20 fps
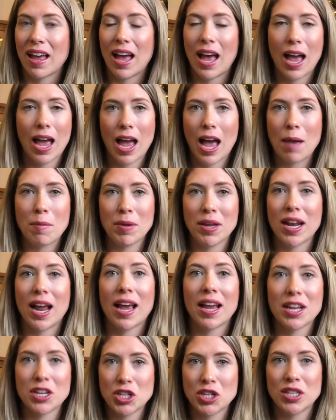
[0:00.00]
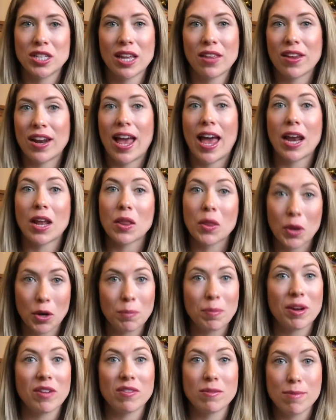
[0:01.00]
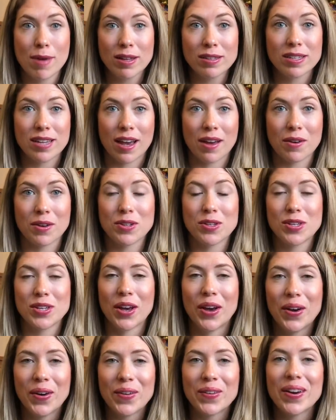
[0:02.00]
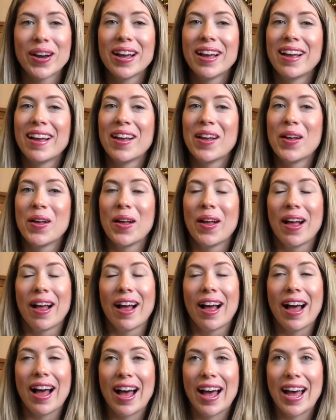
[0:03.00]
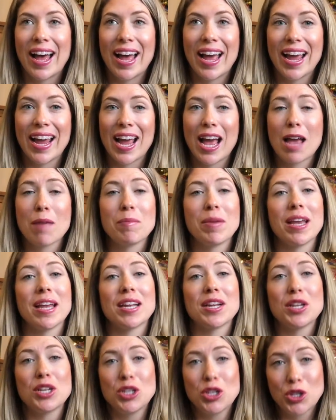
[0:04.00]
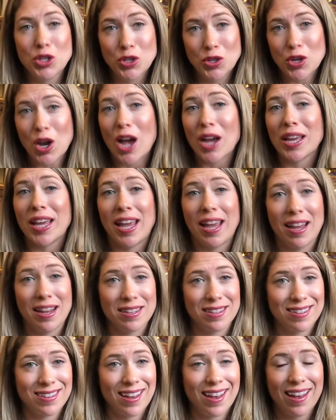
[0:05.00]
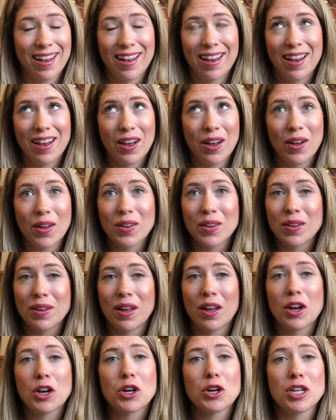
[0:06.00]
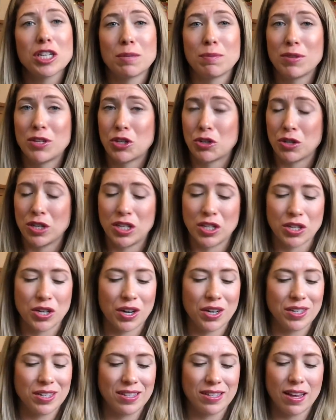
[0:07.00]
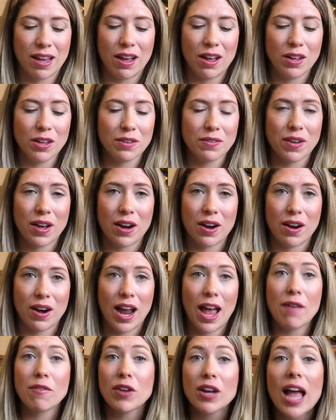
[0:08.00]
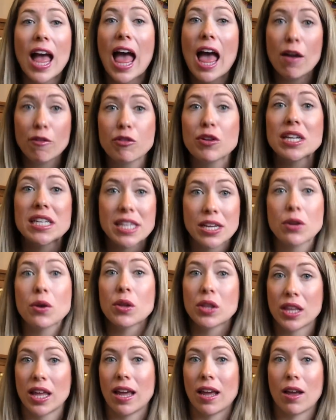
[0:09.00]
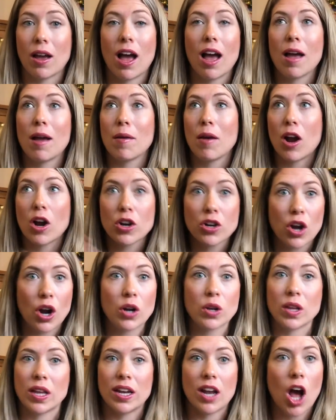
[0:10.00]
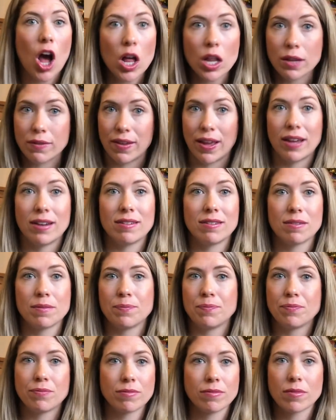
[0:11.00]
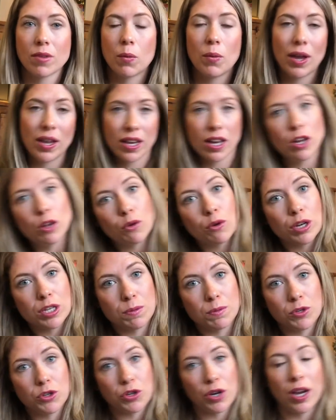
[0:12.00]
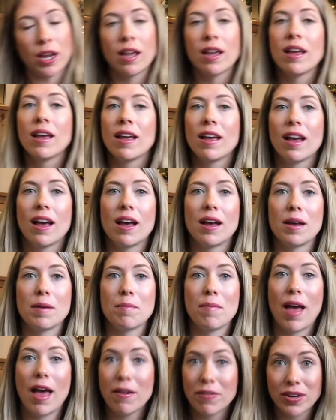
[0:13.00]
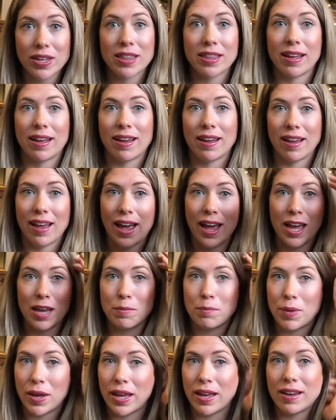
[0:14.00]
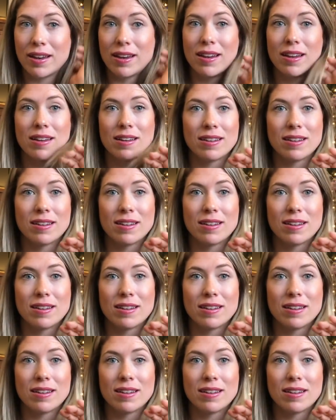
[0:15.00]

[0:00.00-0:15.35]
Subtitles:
I mean, I can just say that I had a little bit of a meltdown. So I mean, stockings, all Christmas tree skirts, all of our, every single thing, our garland, all of it. We had to get a new Christmas tree. Everything had been,